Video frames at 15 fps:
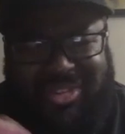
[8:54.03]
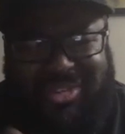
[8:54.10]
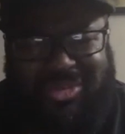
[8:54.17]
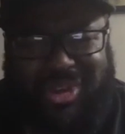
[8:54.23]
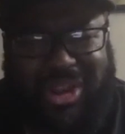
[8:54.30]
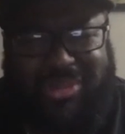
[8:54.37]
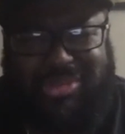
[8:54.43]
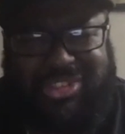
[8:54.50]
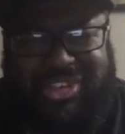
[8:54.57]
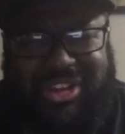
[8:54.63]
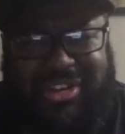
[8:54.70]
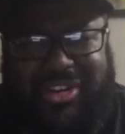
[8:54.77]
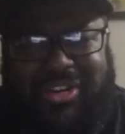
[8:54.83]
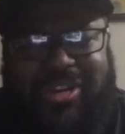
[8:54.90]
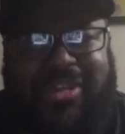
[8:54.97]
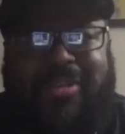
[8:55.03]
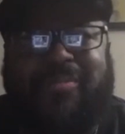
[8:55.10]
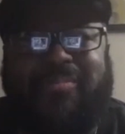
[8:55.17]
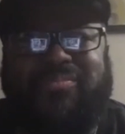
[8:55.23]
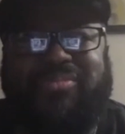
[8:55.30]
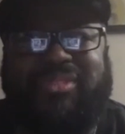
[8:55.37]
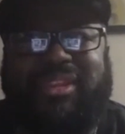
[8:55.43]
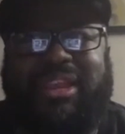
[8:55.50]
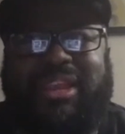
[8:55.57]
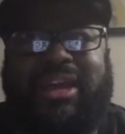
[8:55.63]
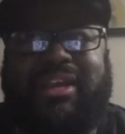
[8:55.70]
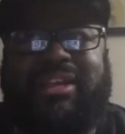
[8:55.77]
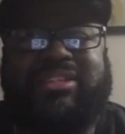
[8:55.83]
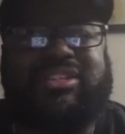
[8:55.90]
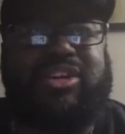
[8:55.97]
when I was younger. Yeah,
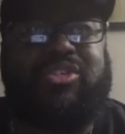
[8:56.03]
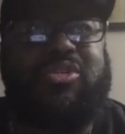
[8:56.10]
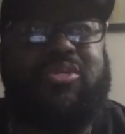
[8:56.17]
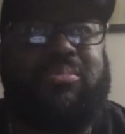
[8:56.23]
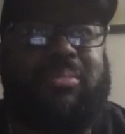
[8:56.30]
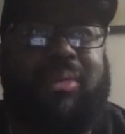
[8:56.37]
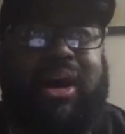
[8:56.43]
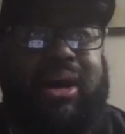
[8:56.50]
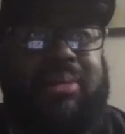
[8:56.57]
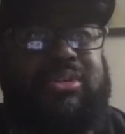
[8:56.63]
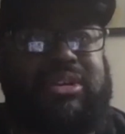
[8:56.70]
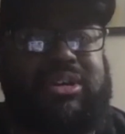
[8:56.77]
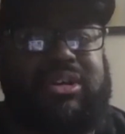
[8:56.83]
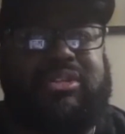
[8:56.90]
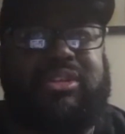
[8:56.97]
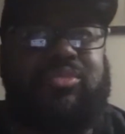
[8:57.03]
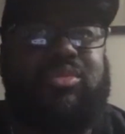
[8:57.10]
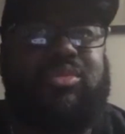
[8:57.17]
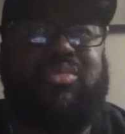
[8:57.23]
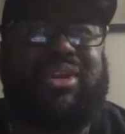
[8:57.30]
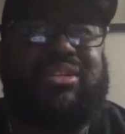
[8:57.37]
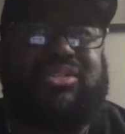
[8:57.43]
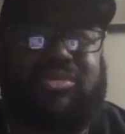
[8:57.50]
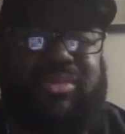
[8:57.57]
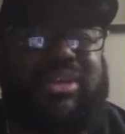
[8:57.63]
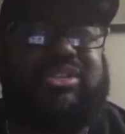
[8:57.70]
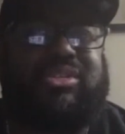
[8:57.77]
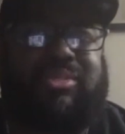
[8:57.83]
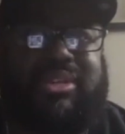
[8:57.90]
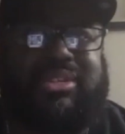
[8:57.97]
and so mom cooked, and we went to
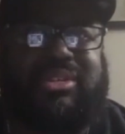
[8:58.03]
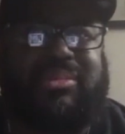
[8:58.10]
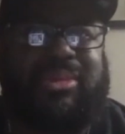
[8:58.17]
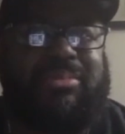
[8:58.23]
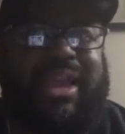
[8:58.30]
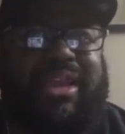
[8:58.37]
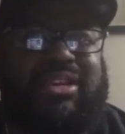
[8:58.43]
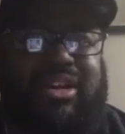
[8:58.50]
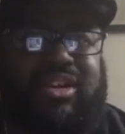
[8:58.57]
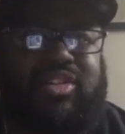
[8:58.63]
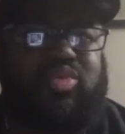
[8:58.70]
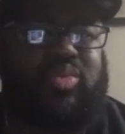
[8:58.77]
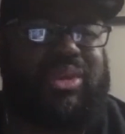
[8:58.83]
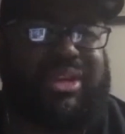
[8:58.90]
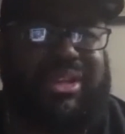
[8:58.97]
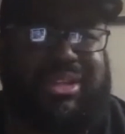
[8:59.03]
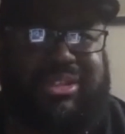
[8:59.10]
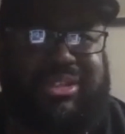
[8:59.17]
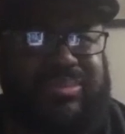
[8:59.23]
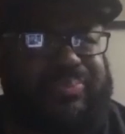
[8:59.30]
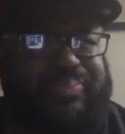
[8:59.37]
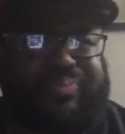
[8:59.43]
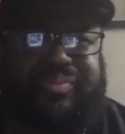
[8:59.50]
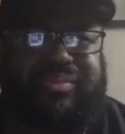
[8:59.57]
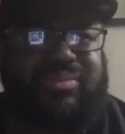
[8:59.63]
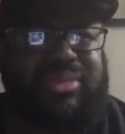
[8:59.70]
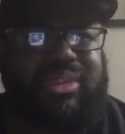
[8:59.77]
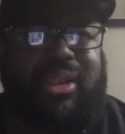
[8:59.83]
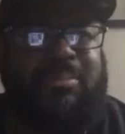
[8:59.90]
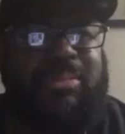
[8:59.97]
restaurants. I mean, McDonald's, Wendy's,
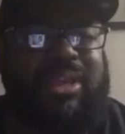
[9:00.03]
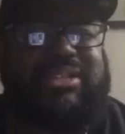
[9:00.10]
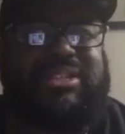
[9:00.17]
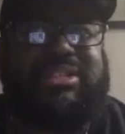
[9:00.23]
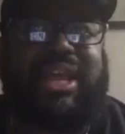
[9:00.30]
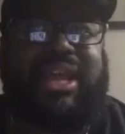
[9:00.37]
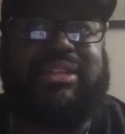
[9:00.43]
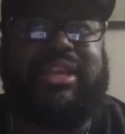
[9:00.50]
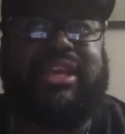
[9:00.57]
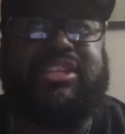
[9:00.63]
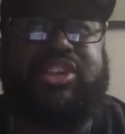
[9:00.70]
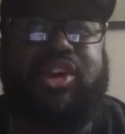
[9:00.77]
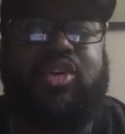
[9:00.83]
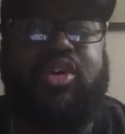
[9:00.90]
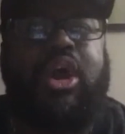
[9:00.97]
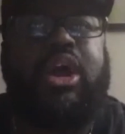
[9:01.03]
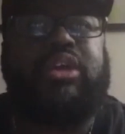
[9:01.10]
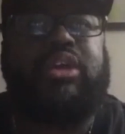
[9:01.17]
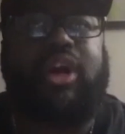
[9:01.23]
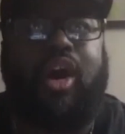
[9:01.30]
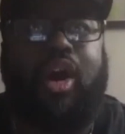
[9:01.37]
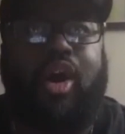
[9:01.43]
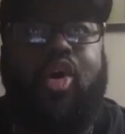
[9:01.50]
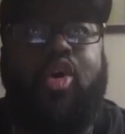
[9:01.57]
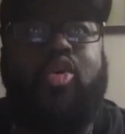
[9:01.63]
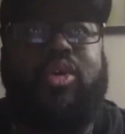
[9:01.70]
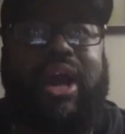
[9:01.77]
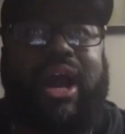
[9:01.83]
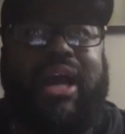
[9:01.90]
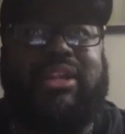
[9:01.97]
places like that. So the whole
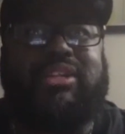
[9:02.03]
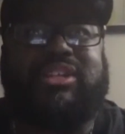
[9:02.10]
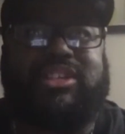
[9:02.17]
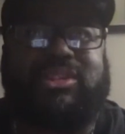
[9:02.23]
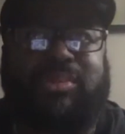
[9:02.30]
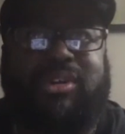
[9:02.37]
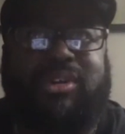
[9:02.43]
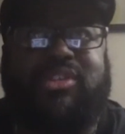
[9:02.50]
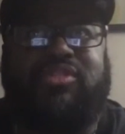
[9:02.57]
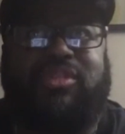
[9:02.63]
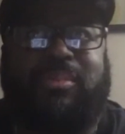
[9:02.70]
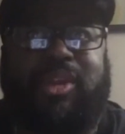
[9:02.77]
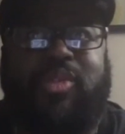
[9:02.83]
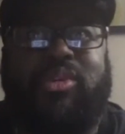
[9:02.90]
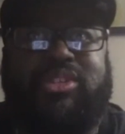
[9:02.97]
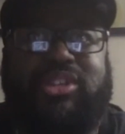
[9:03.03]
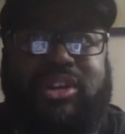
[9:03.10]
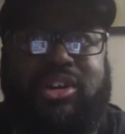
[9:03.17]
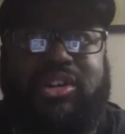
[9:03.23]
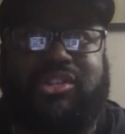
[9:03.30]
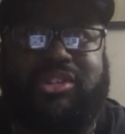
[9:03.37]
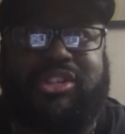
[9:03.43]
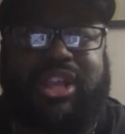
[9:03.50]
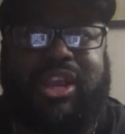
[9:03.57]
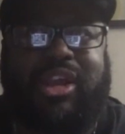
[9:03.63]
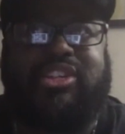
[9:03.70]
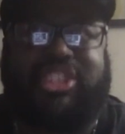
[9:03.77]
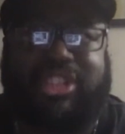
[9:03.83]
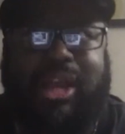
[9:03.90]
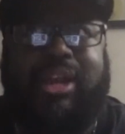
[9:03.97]
college experience for me was a culture
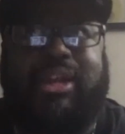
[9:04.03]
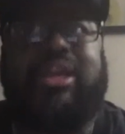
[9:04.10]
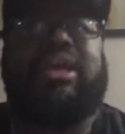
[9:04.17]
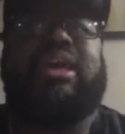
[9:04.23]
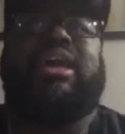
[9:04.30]
shock.